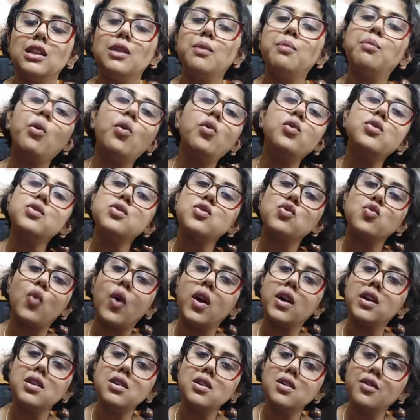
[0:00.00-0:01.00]
the most
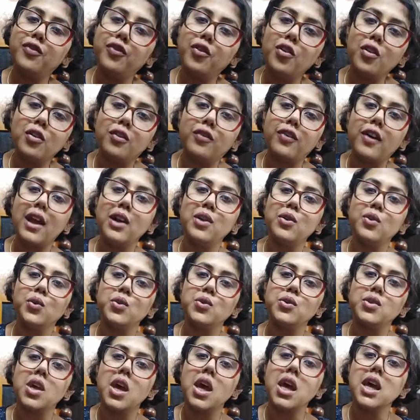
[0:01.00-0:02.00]
wonderful
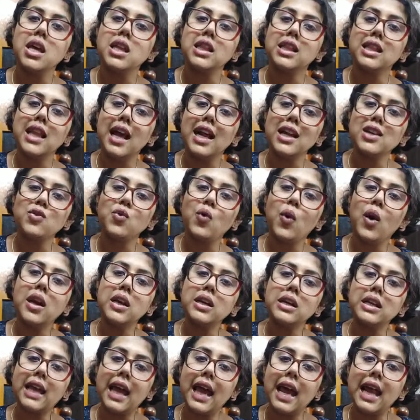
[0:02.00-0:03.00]
values that
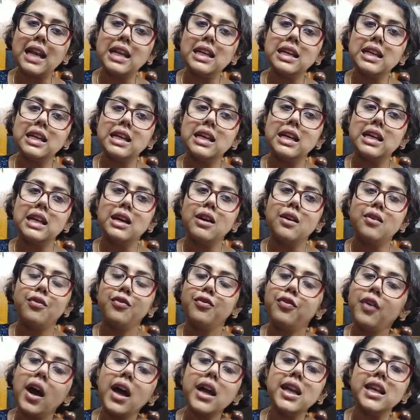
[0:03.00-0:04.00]
one can
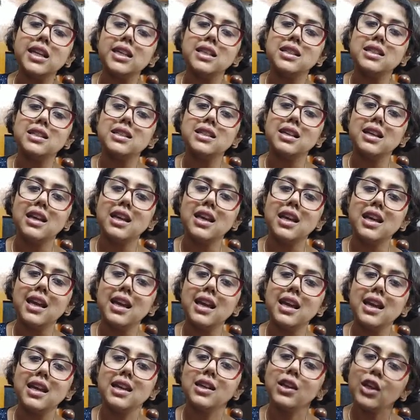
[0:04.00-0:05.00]
find
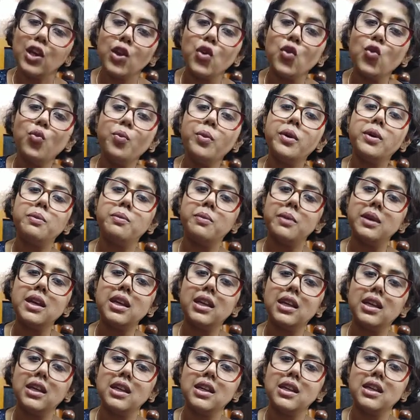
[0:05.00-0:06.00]
in a human
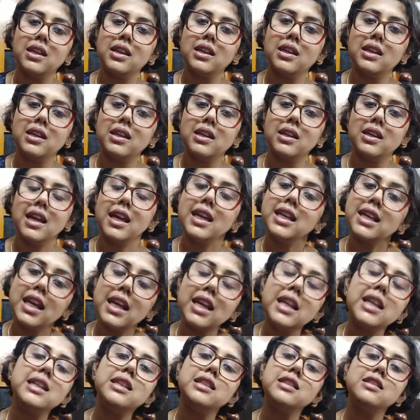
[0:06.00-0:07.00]
being, in
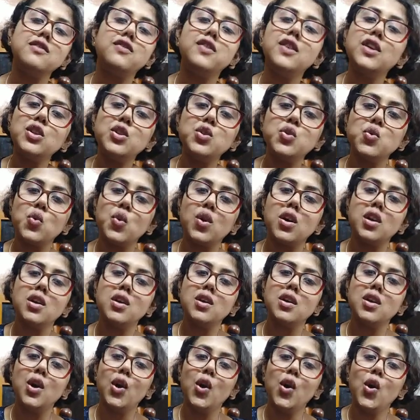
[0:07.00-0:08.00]
an individual
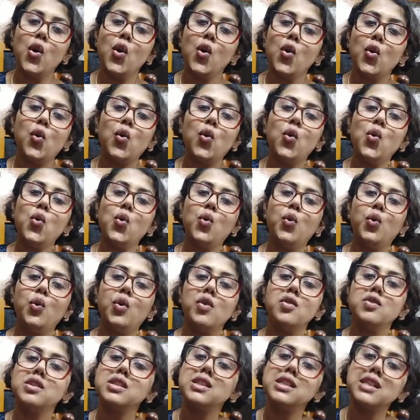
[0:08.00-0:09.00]
who
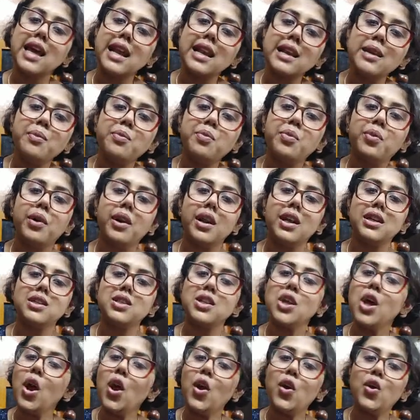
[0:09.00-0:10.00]

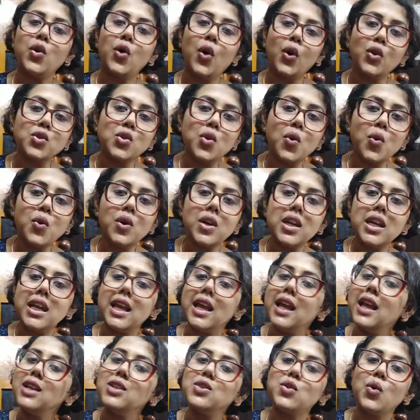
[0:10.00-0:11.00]
celebrates not only
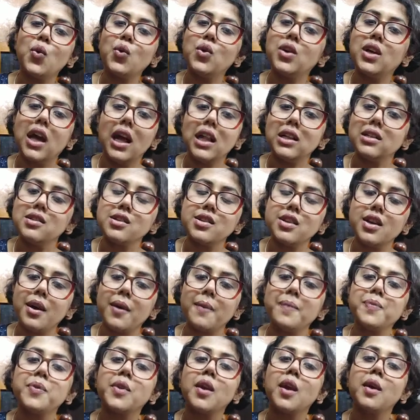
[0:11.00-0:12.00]
his own culture,
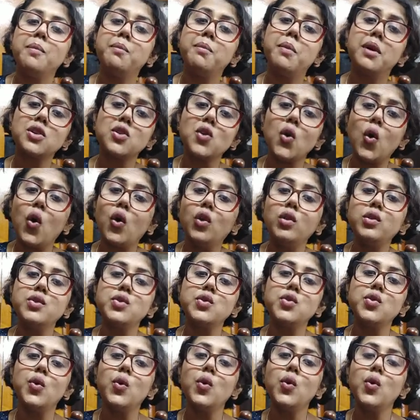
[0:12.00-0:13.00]
but
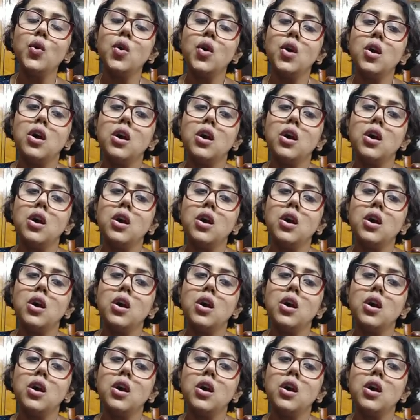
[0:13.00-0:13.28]
also